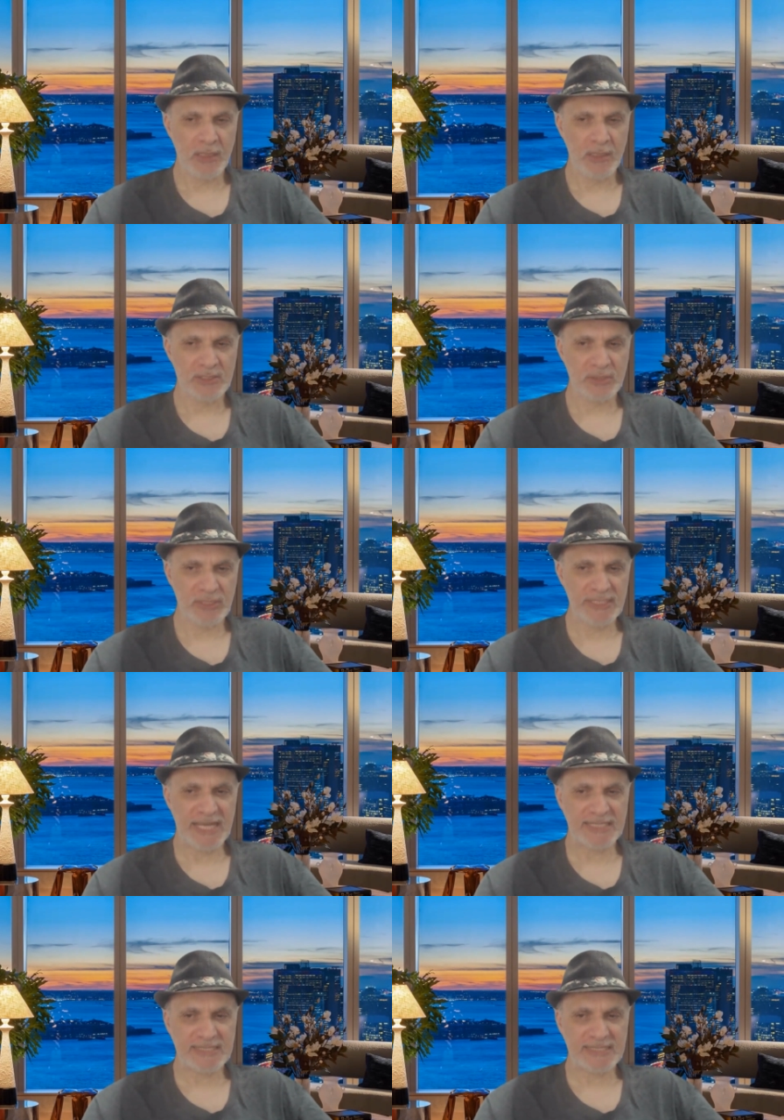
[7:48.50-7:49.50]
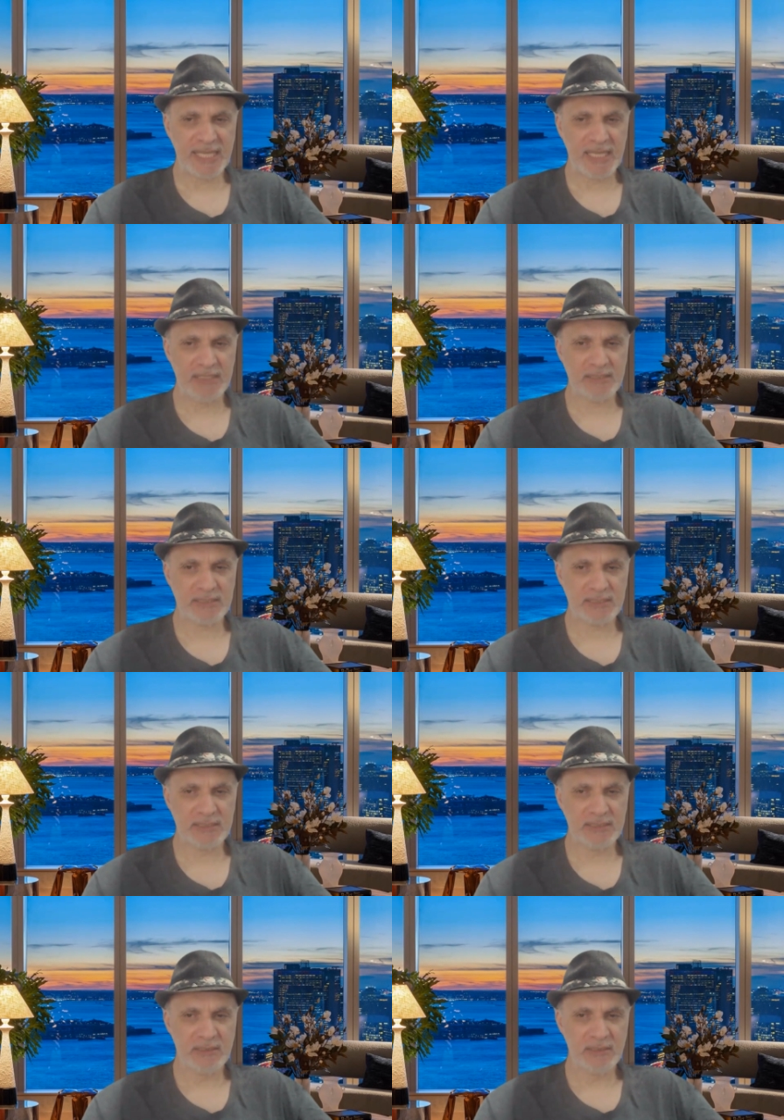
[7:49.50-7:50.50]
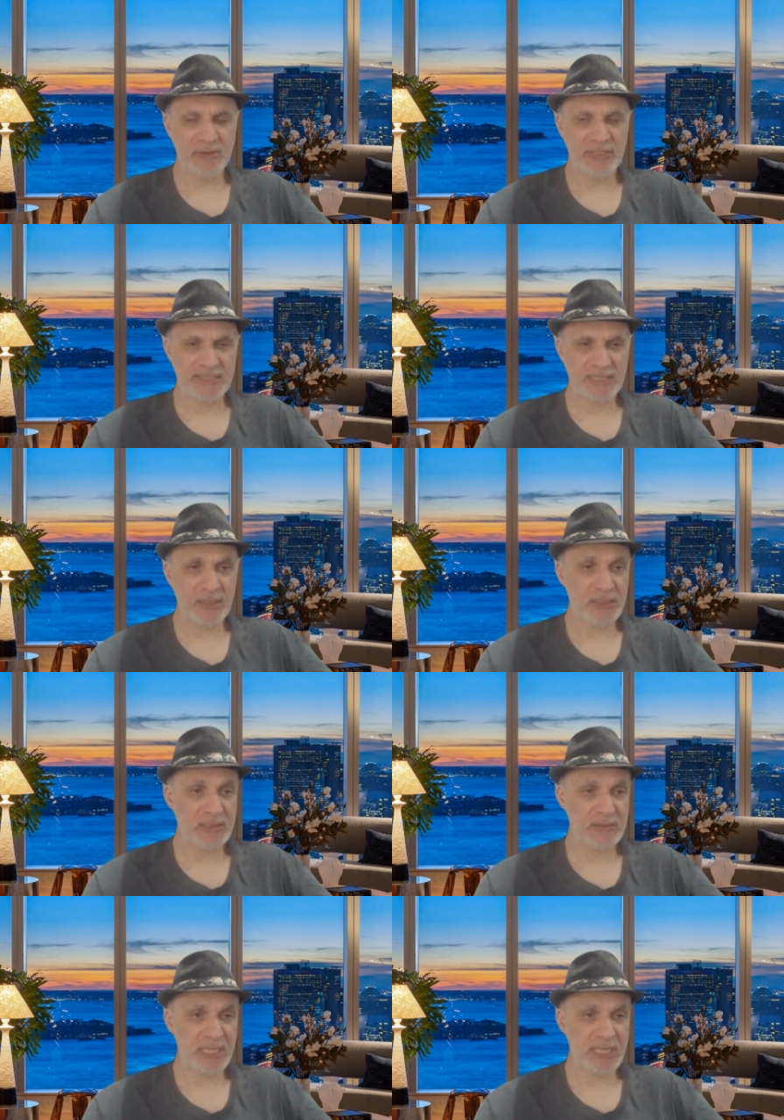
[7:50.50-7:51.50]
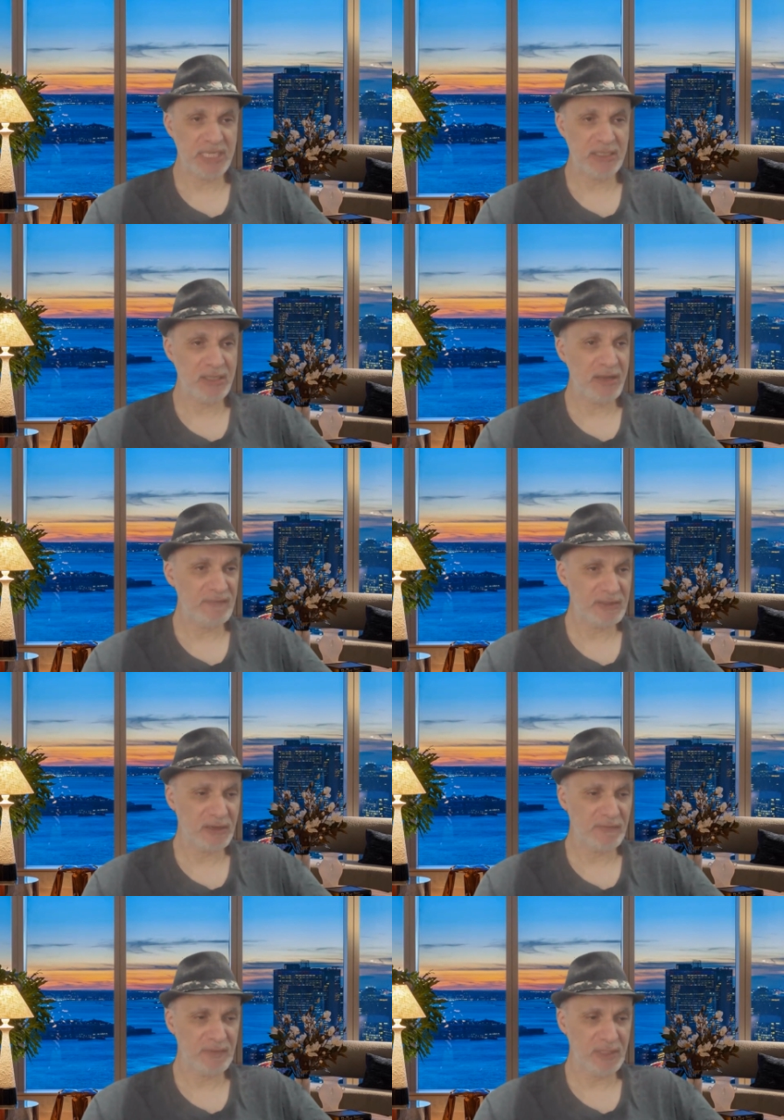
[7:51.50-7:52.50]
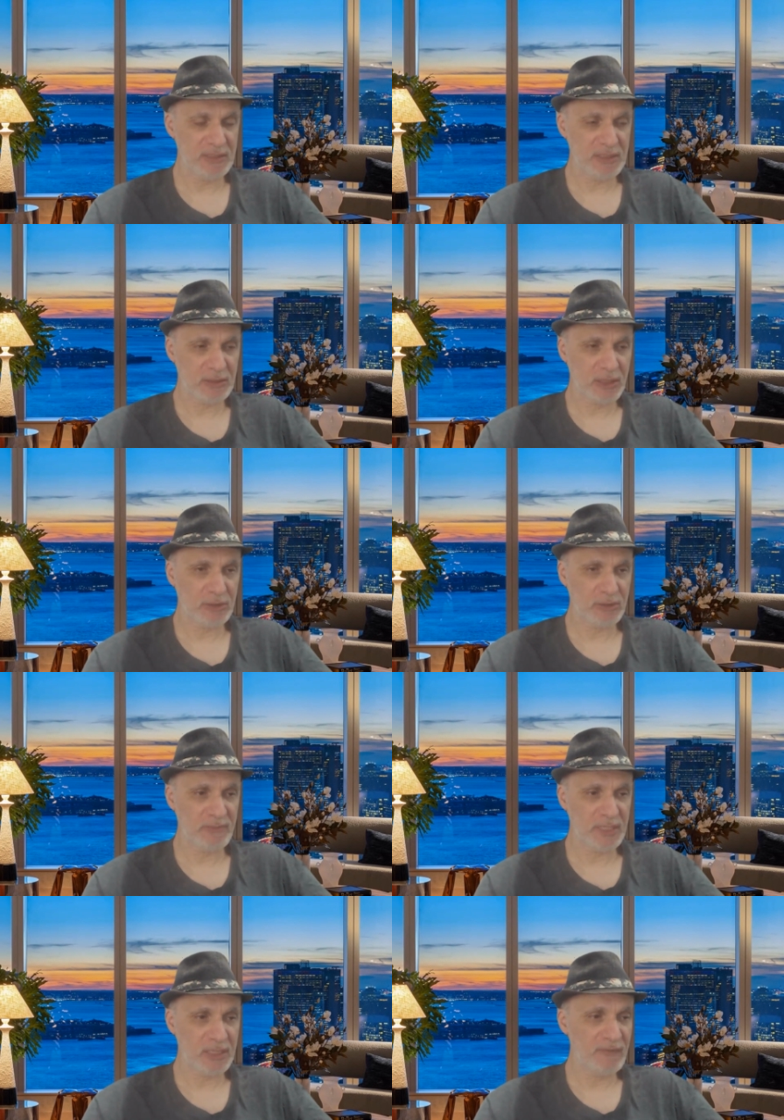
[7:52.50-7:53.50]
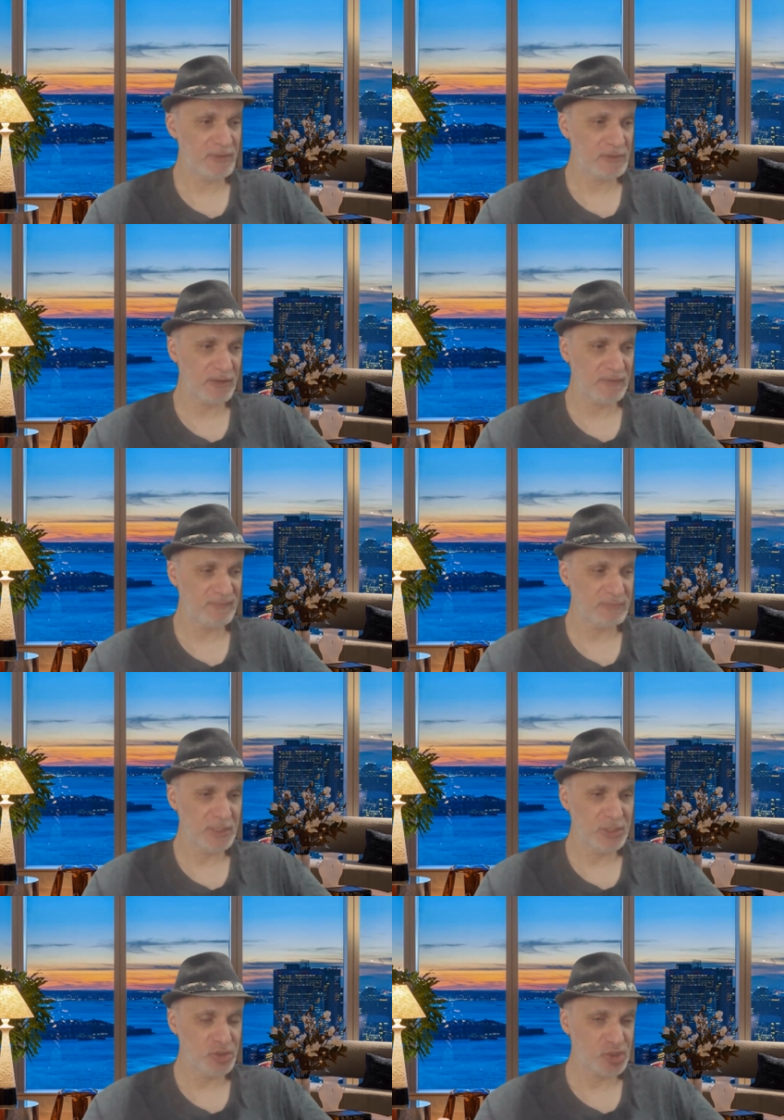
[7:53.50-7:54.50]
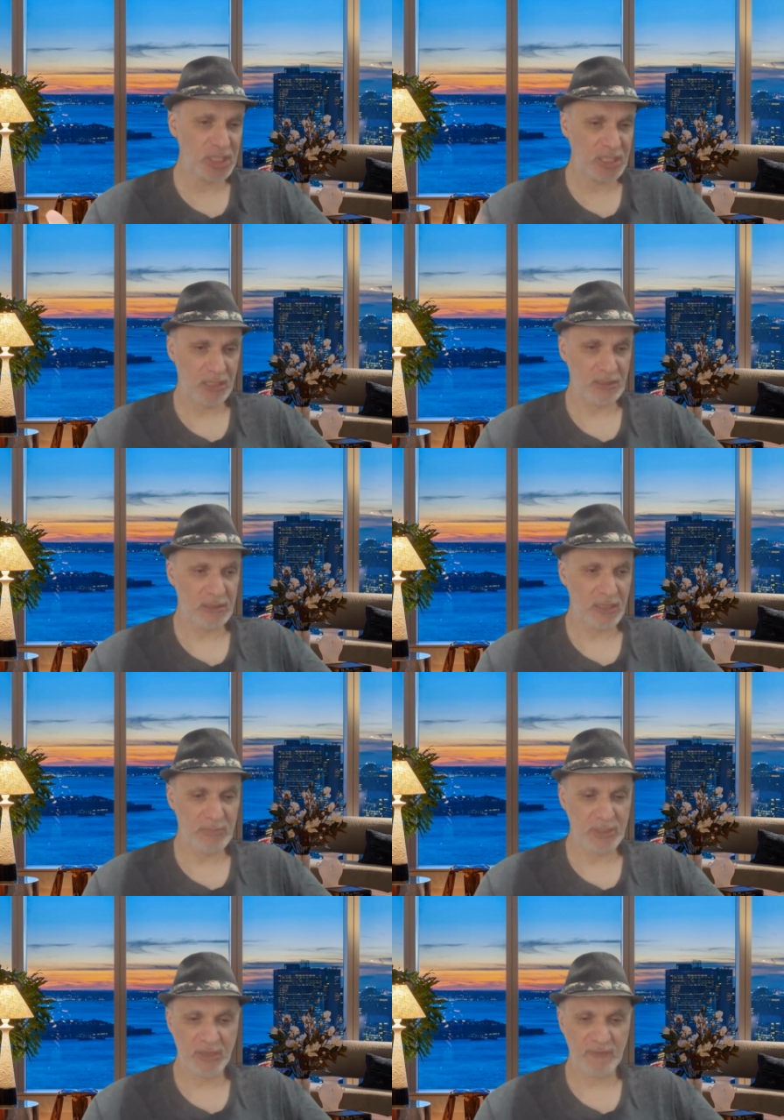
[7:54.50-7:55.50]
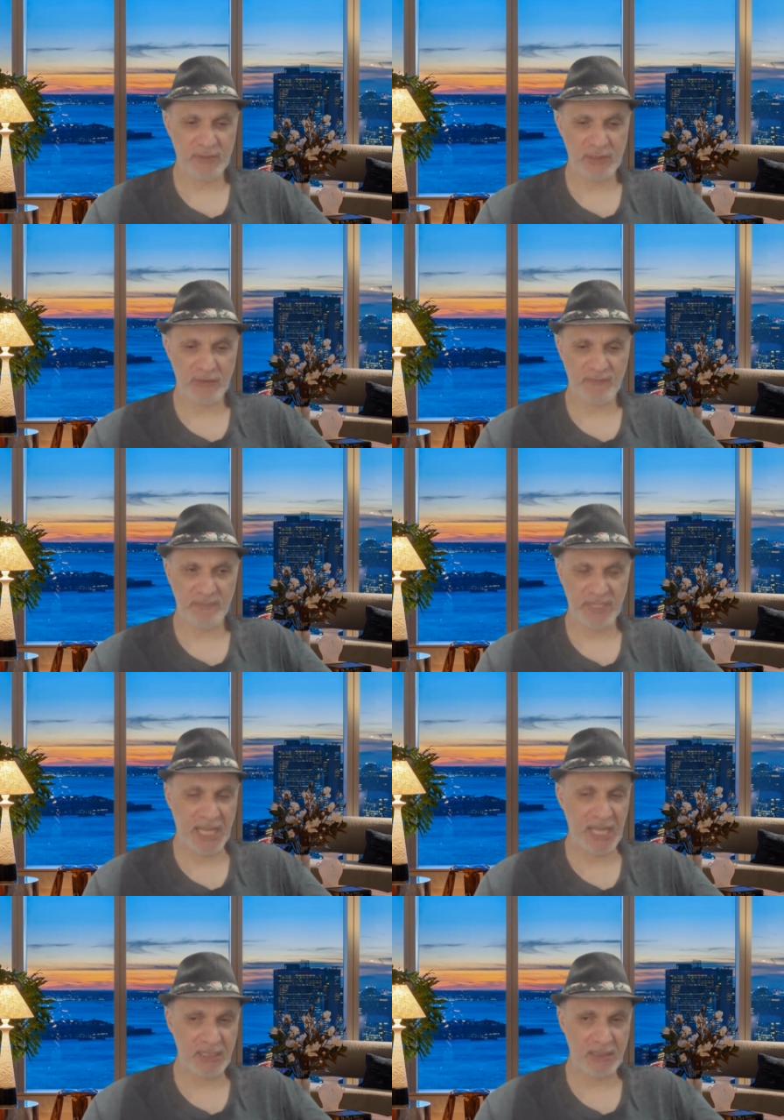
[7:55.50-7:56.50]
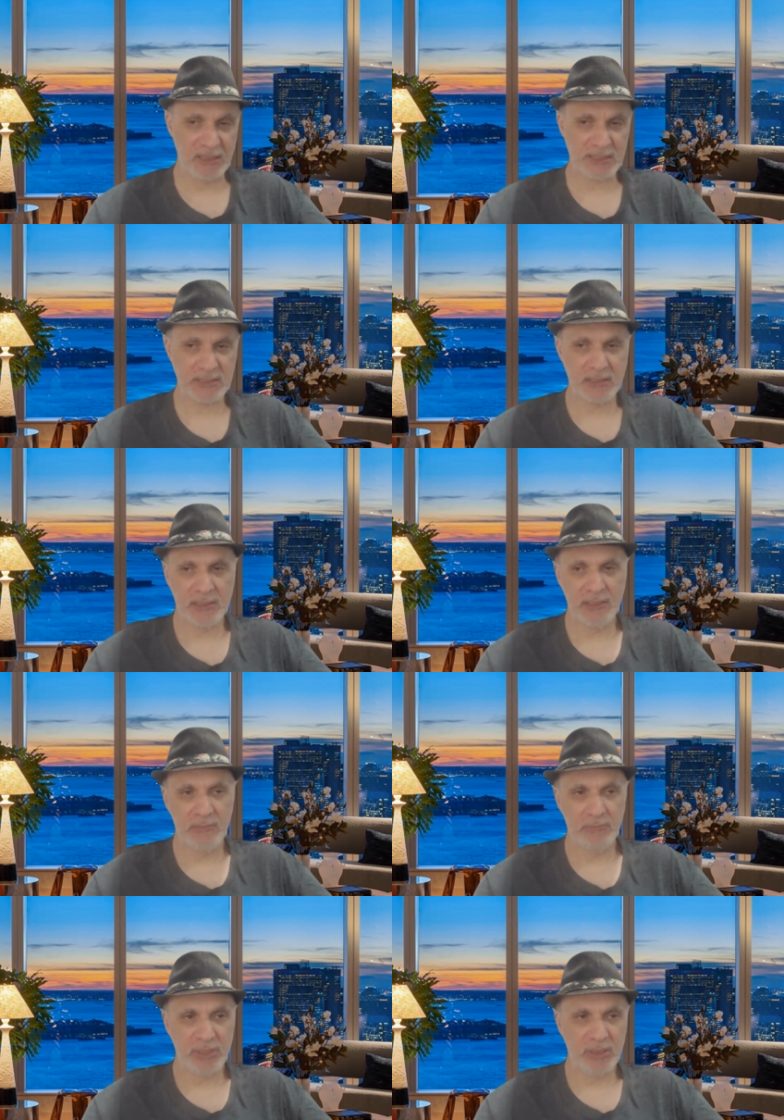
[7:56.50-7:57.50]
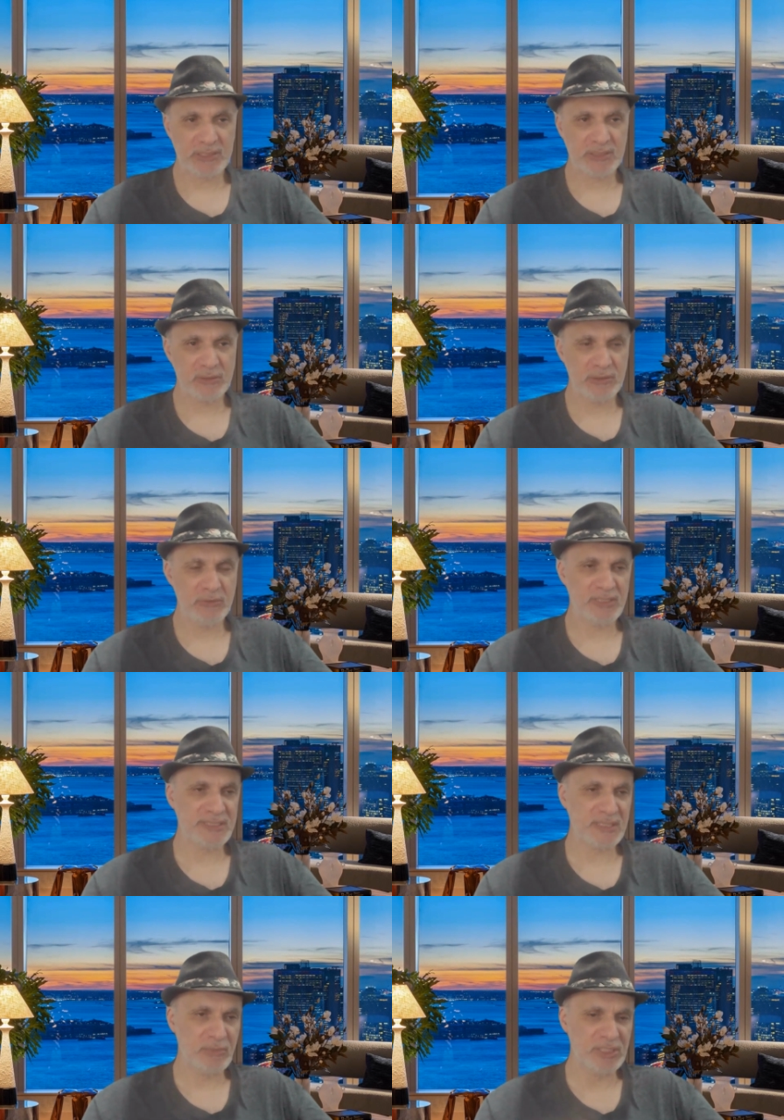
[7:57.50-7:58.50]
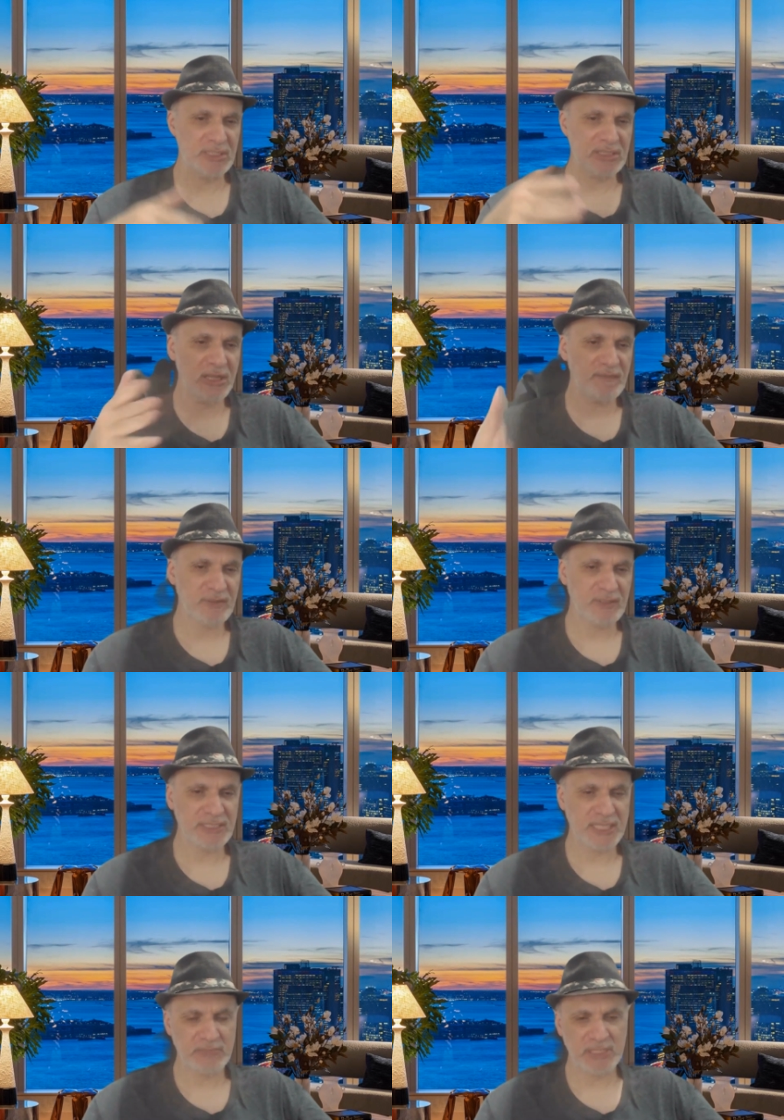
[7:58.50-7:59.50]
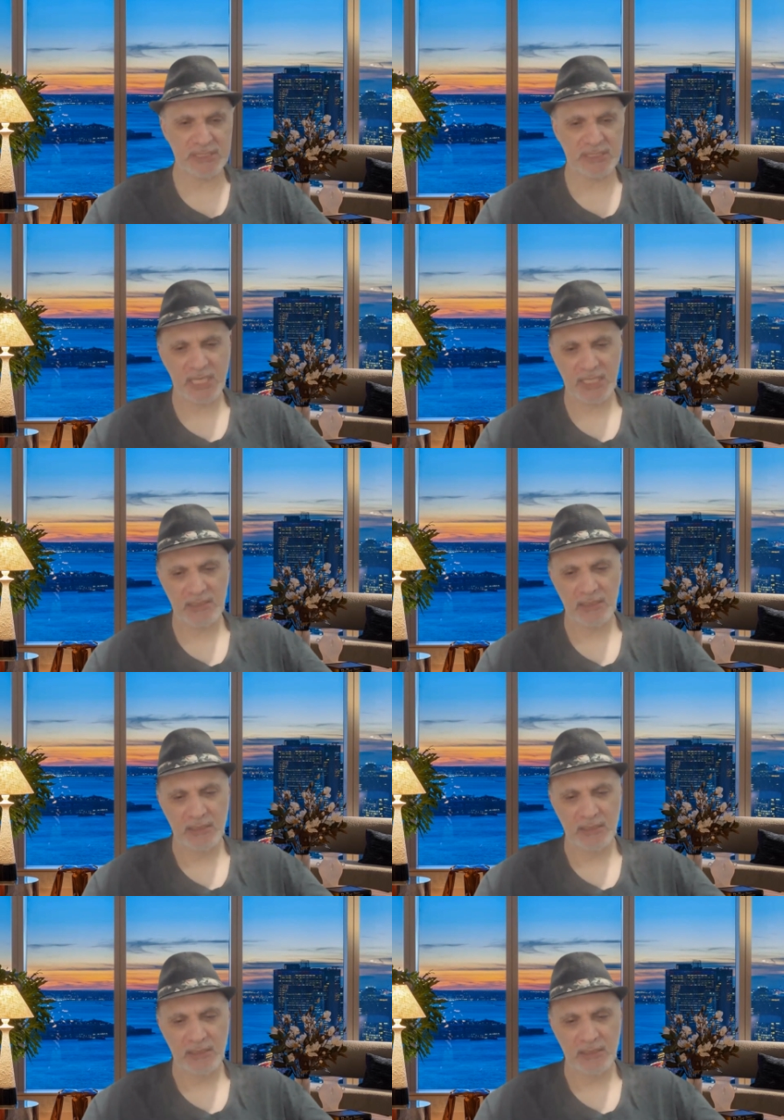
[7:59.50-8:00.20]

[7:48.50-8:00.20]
so in that sense you can say either you can be a lover of like you know, know I'm a lover of chicken, I'm a lover of bananas, but also you are somebody's lover. That means that